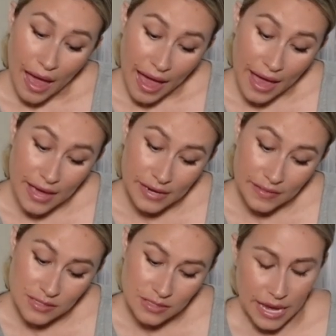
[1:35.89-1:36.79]
And
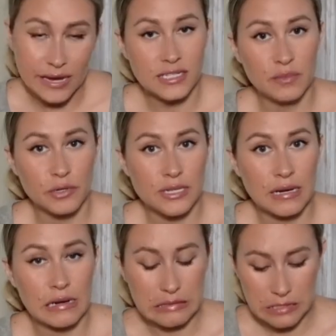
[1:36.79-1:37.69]
this is
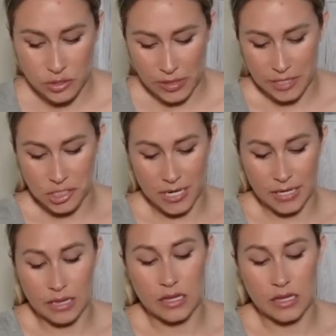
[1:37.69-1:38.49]
18% concentration.